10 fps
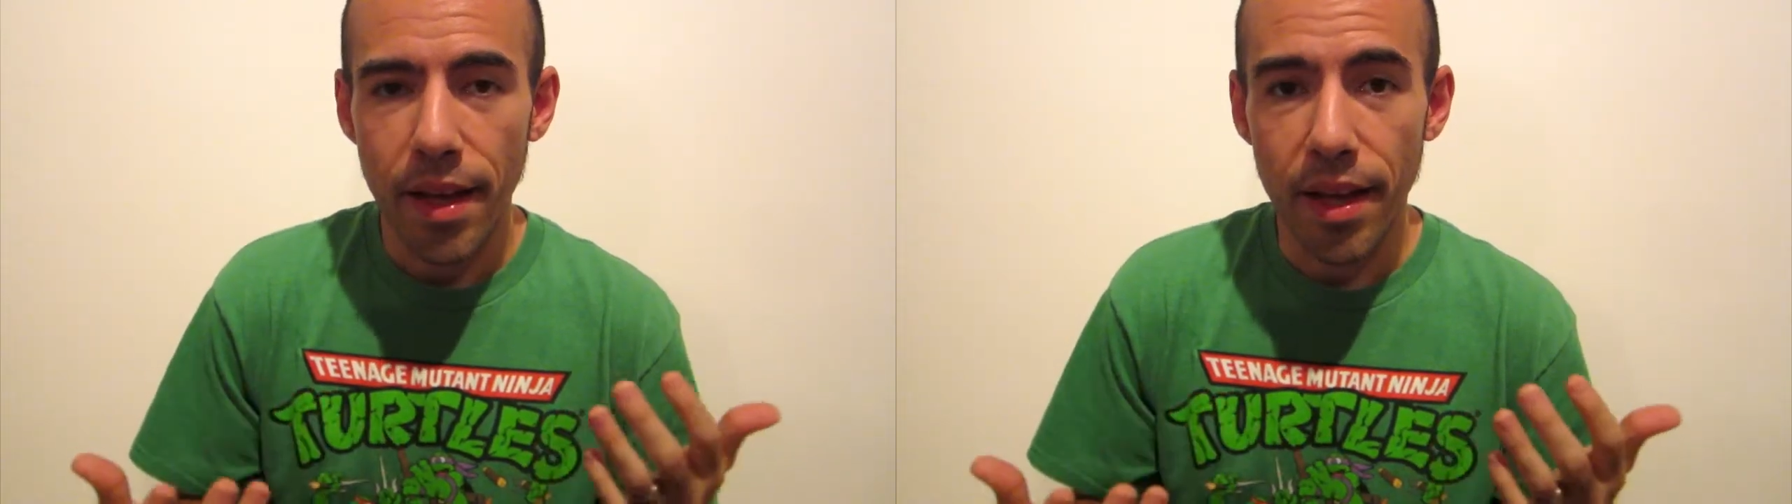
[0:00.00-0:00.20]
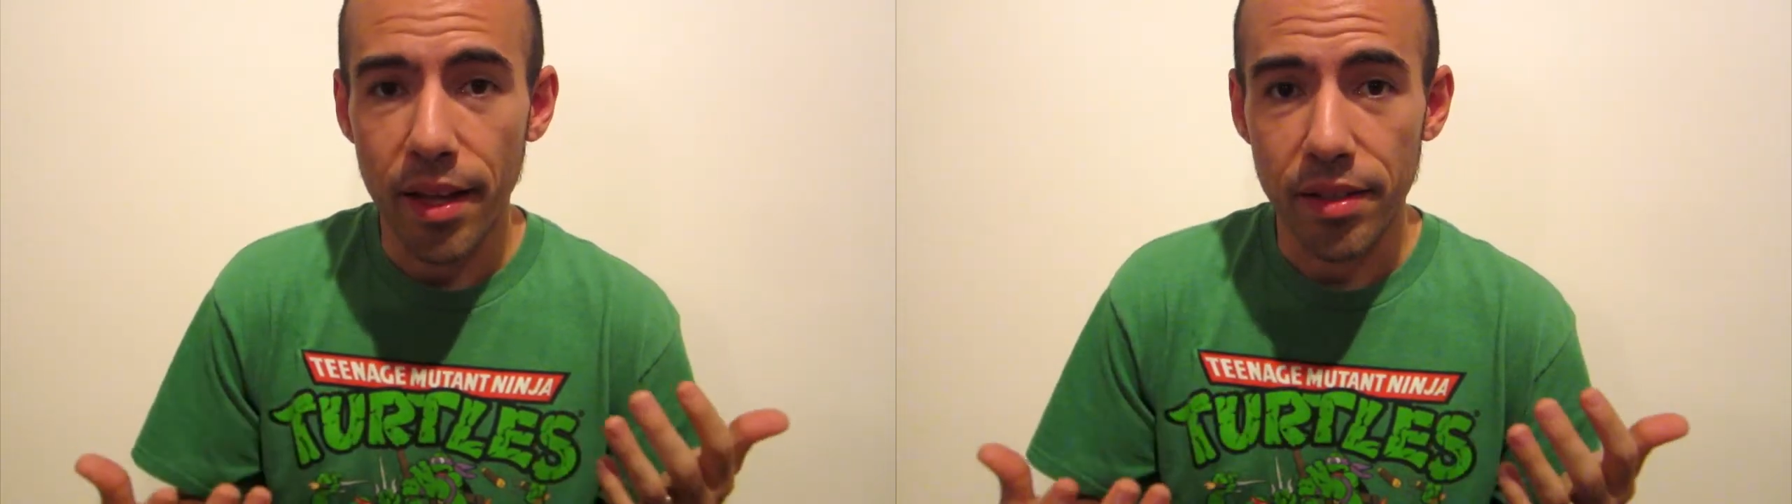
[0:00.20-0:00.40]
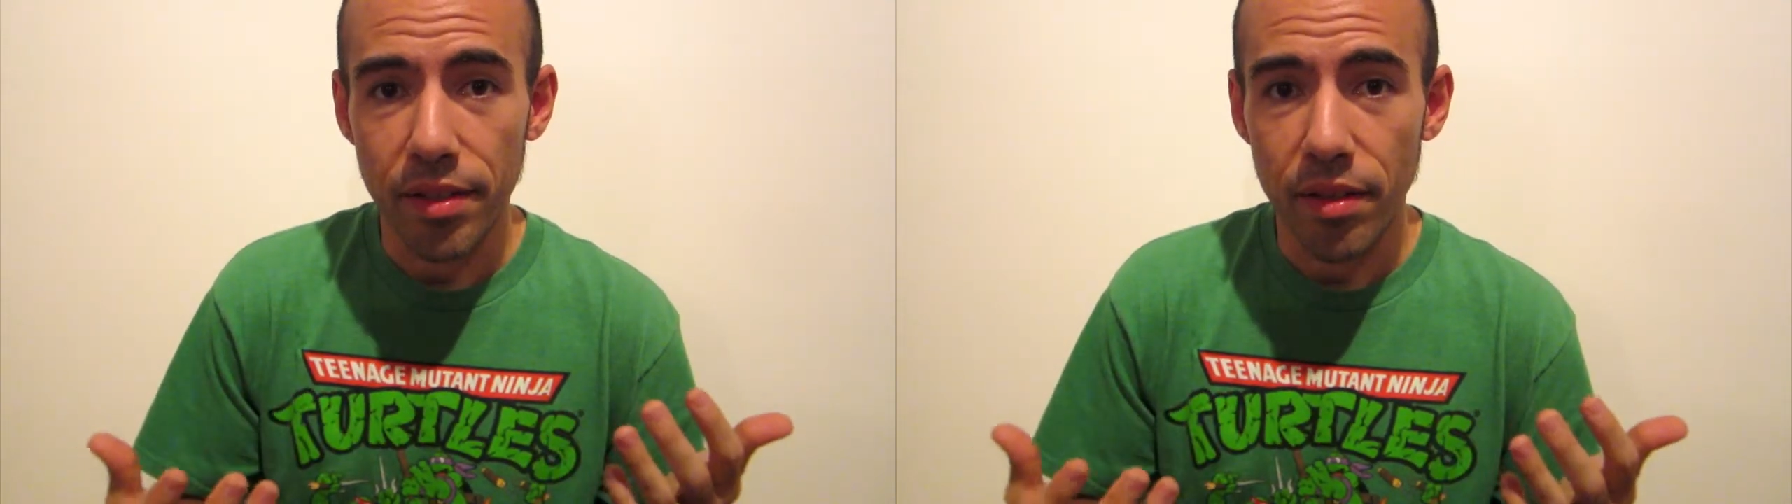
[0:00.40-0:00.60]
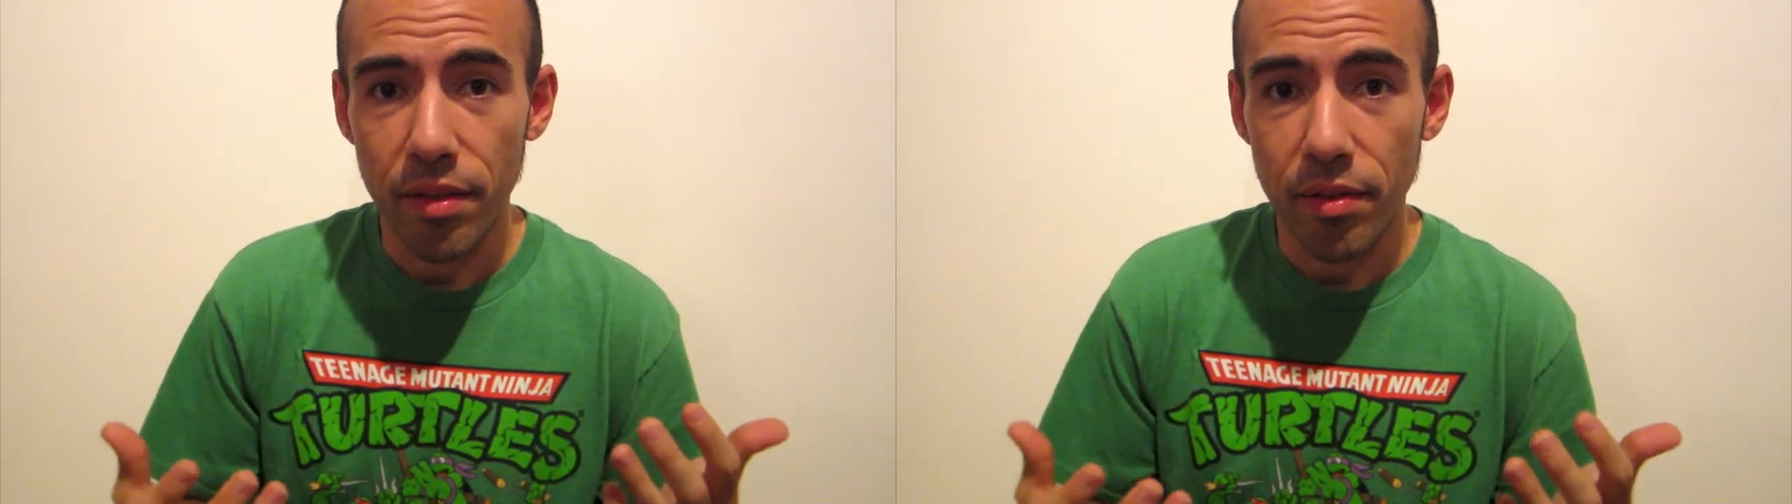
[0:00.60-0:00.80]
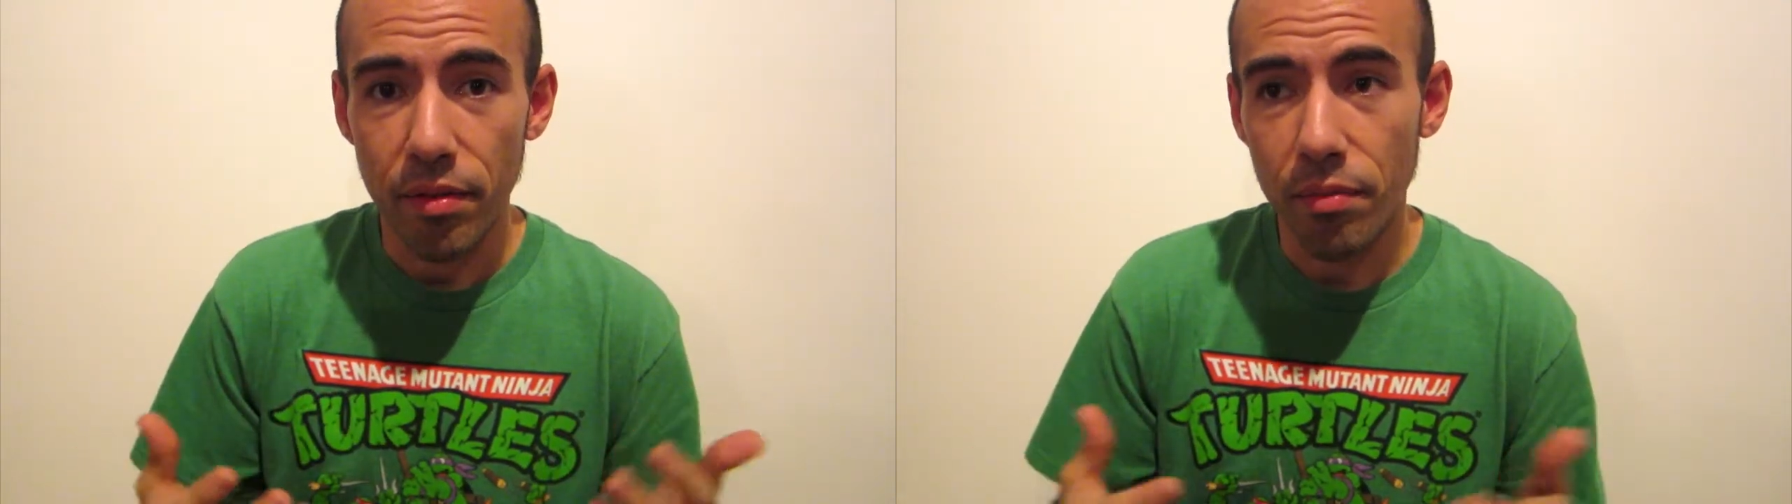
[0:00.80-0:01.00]
and
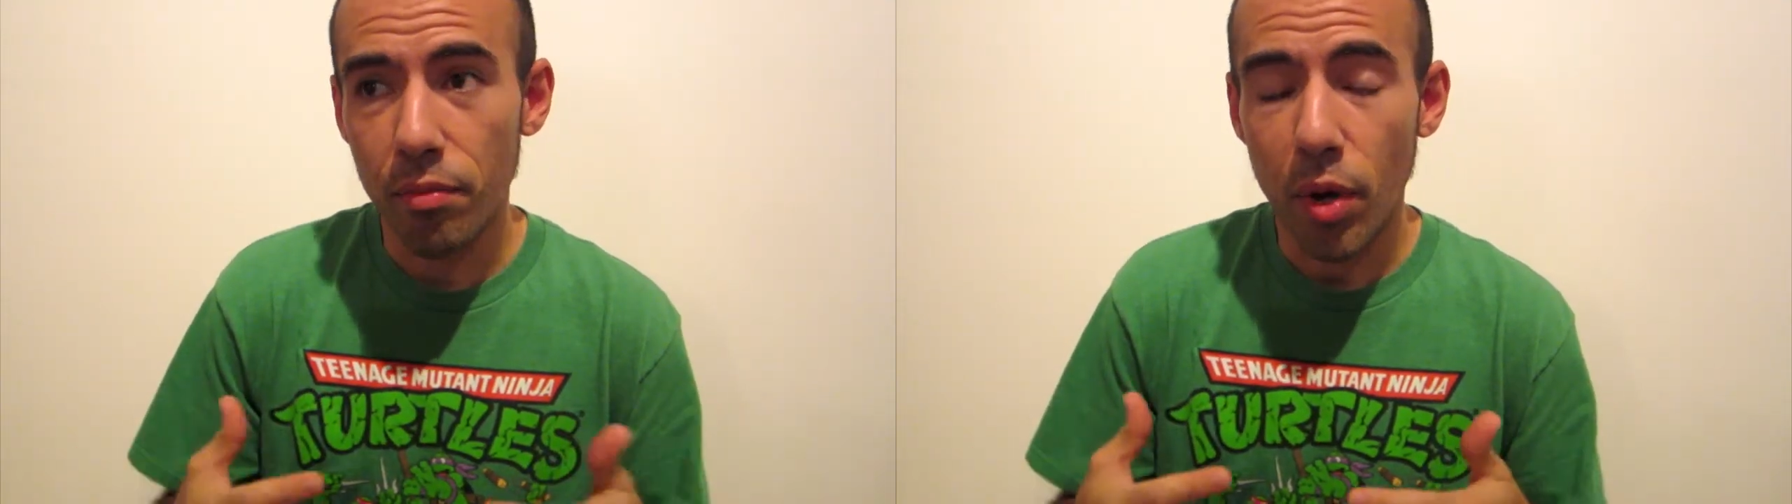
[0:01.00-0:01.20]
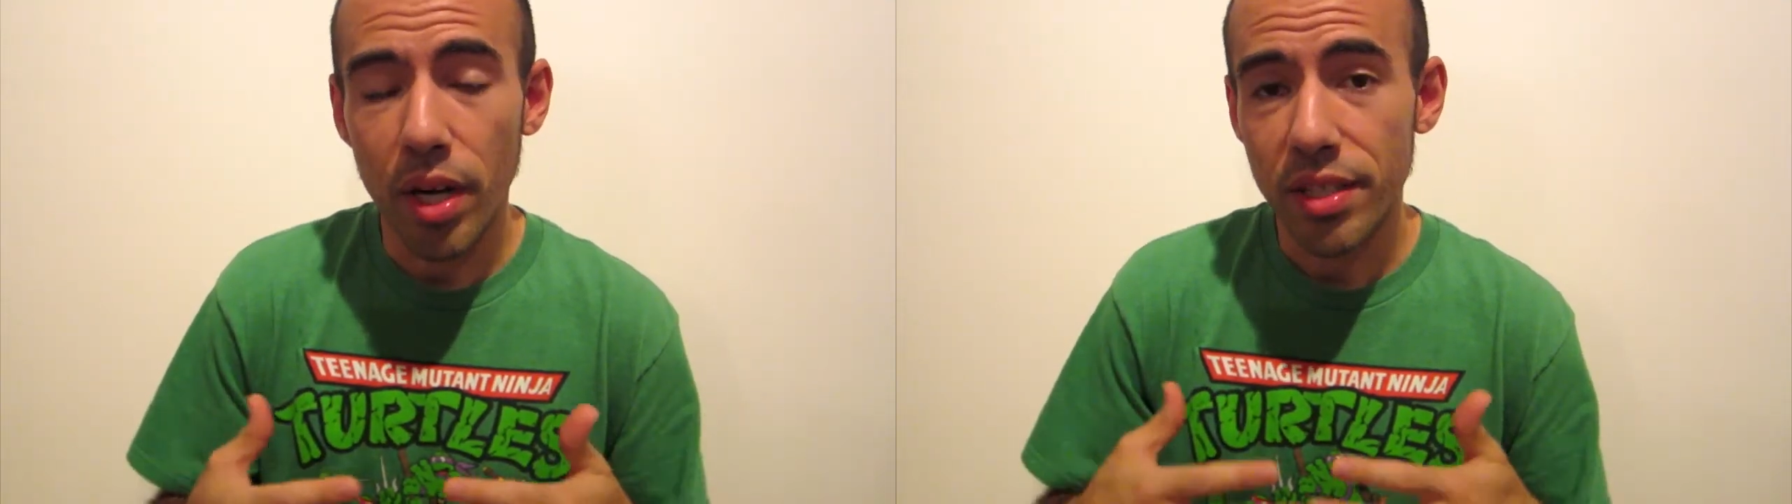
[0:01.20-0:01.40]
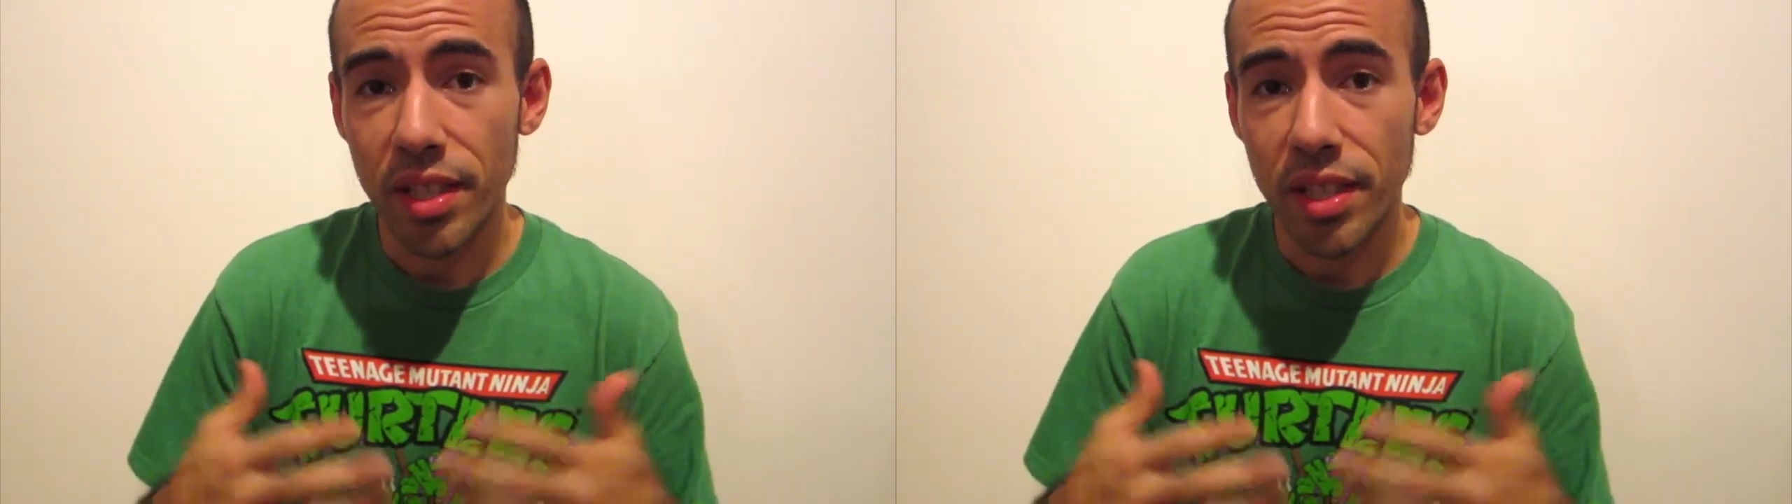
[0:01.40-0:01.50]
wanting